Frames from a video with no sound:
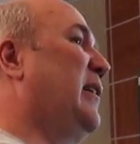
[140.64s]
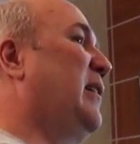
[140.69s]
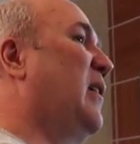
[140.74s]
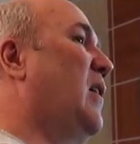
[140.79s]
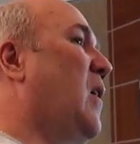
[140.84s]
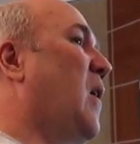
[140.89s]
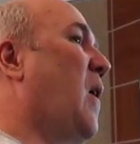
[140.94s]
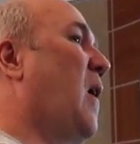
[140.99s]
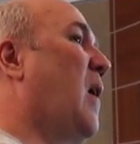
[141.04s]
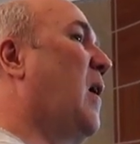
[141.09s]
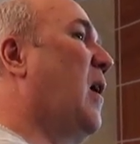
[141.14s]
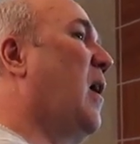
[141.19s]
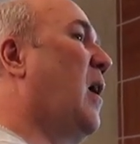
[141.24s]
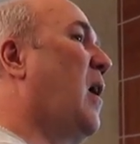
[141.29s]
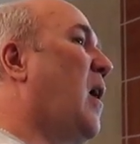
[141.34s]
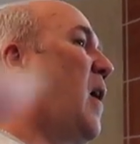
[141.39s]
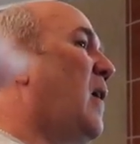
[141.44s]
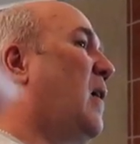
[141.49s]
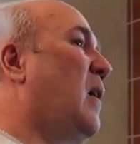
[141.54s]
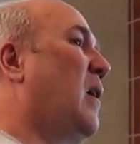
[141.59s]
This is like the
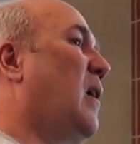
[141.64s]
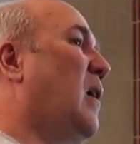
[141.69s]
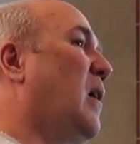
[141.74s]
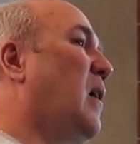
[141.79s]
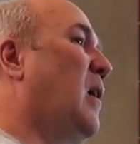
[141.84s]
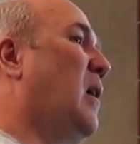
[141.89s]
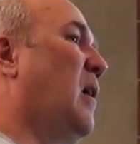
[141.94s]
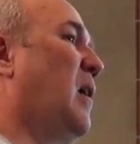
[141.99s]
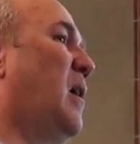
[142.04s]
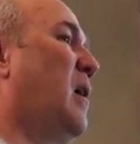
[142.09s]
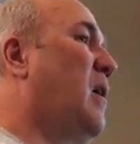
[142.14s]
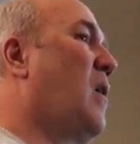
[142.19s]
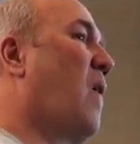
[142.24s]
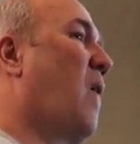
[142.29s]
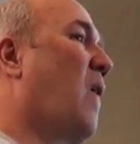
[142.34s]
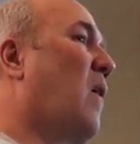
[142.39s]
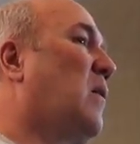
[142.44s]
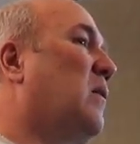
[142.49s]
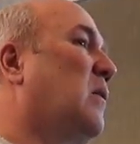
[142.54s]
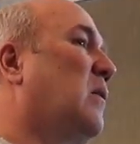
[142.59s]
most anxious
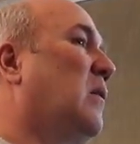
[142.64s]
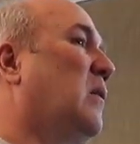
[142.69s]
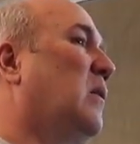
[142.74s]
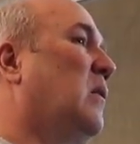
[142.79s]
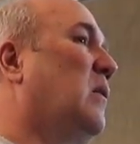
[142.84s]
looking